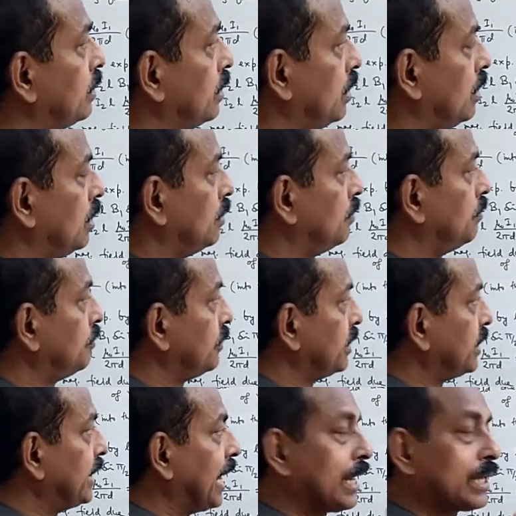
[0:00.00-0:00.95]
direction
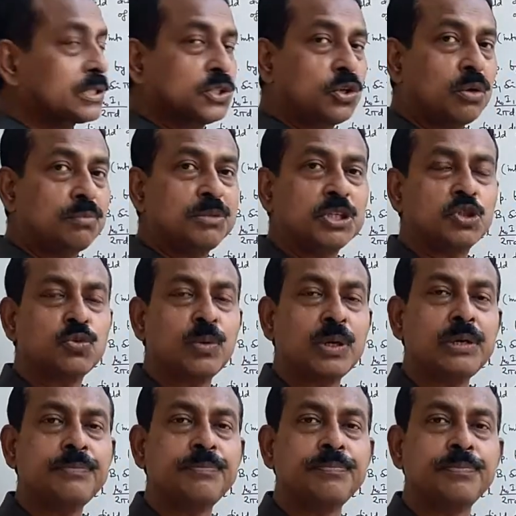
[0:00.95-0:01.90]
of this one.
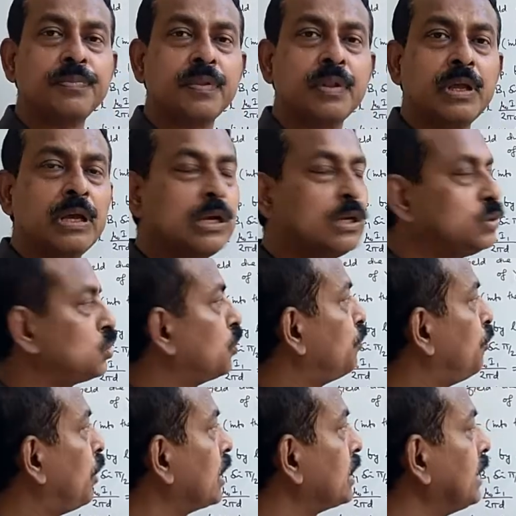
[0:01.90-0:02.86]
So for that
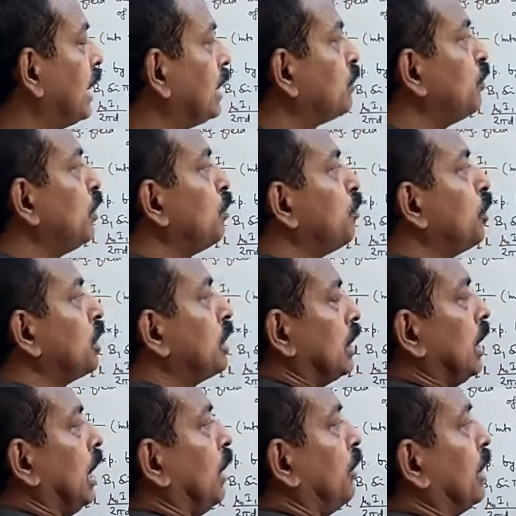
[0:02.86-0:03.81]
we'll put our
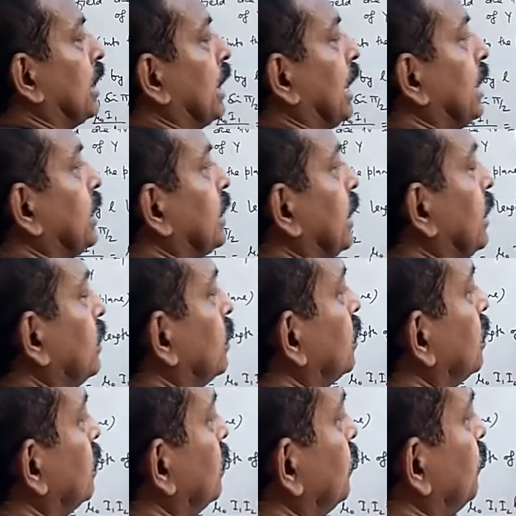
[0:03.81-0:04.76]
right hand
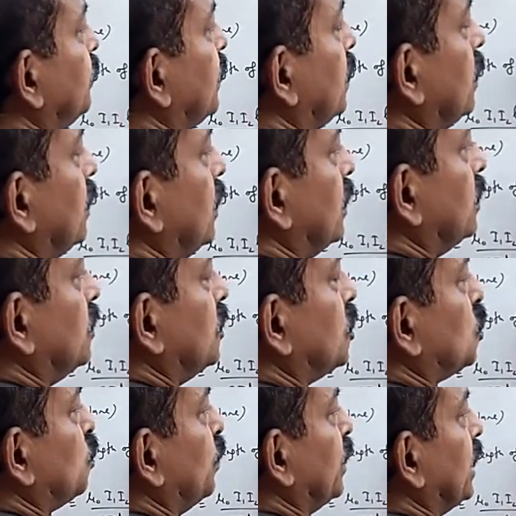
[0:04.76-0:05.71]
in this way.
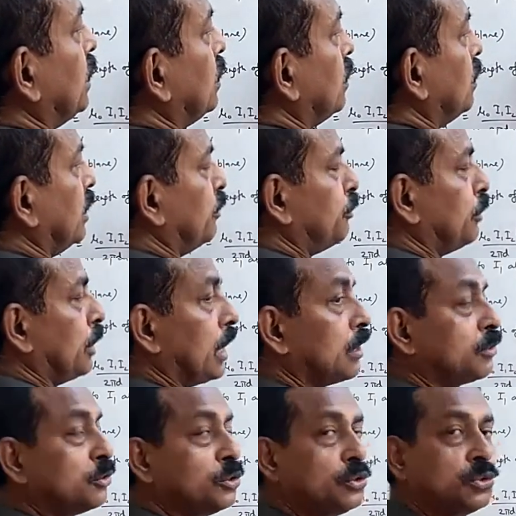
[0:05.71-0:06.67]
If you are
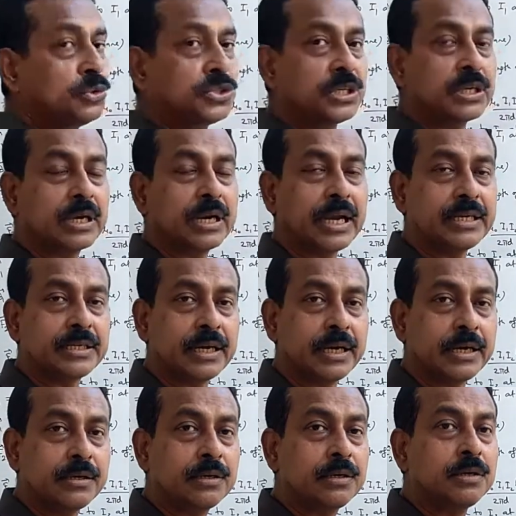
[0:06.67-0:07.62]
using right hand
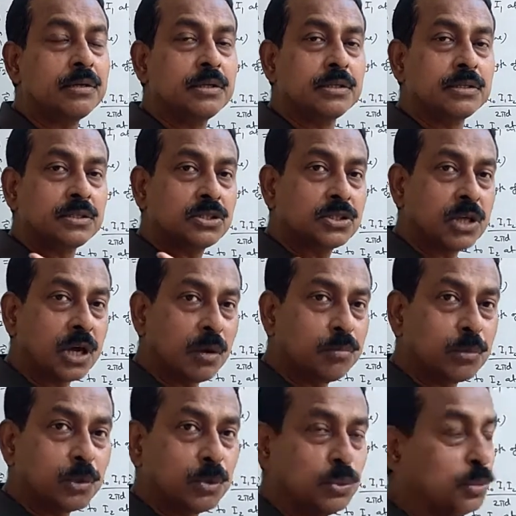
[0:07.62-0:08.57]
thumb rule,
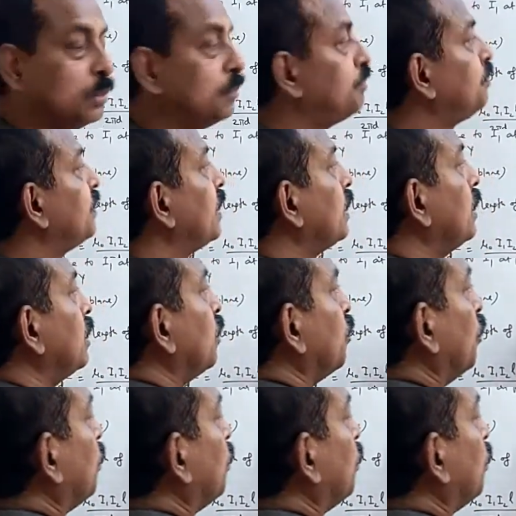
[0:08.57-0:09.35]
we'll put our